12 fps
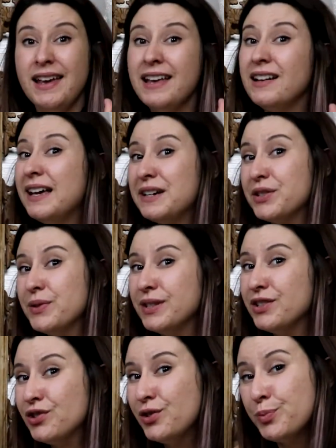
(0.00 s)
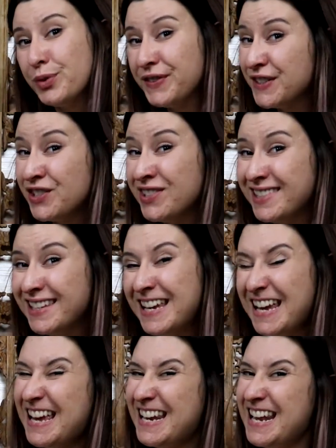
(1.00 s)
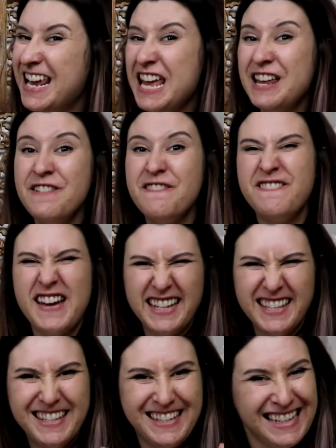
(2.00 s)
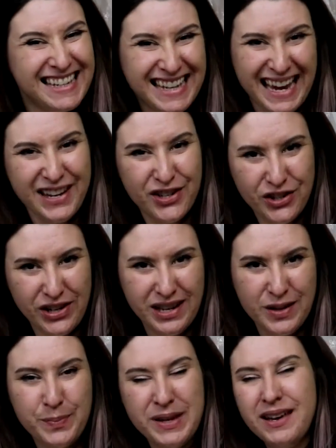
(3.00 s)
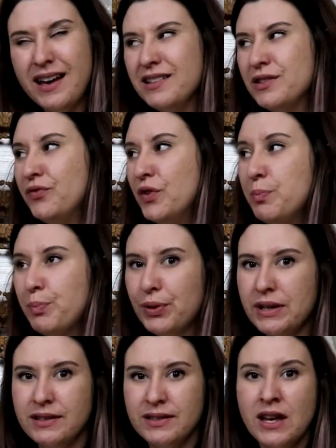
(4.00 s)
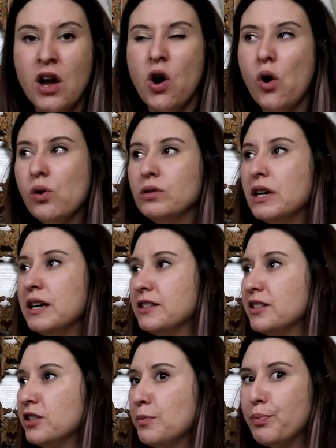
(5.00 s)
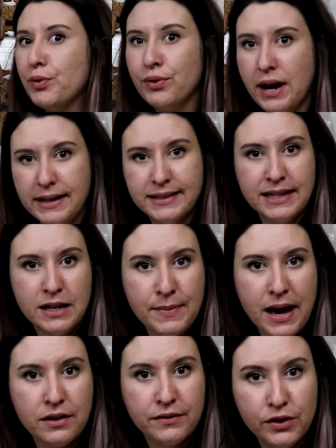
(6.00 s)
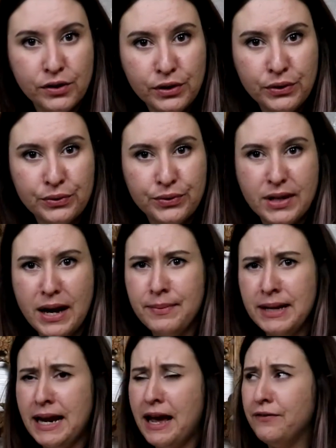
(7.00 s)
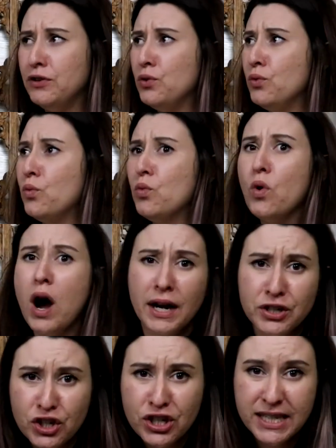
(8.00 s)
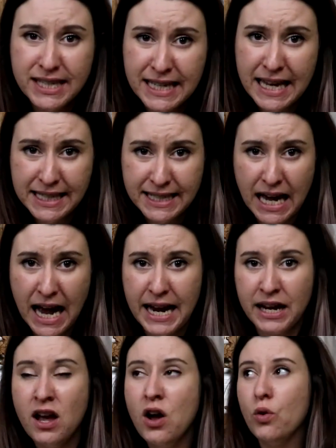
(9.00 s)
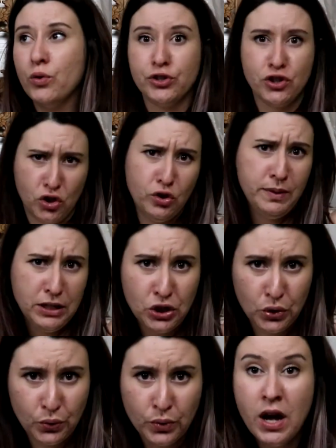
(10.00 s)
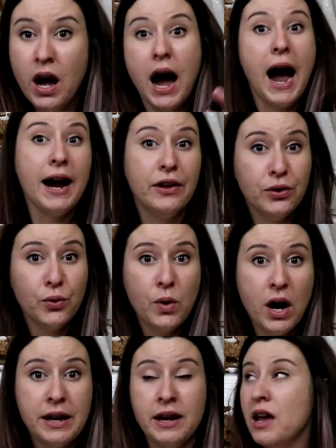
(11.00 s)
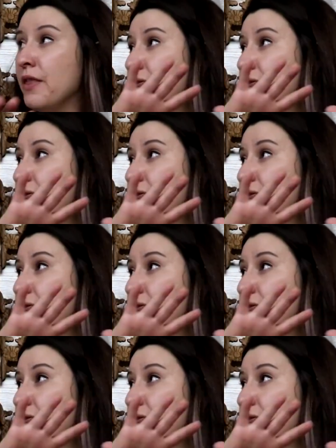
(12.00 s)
it allows you additional proficiency in investigation because footprints hold a surprising amount of clues. I mean, have you watched CSI or Scooby Doo? Either one,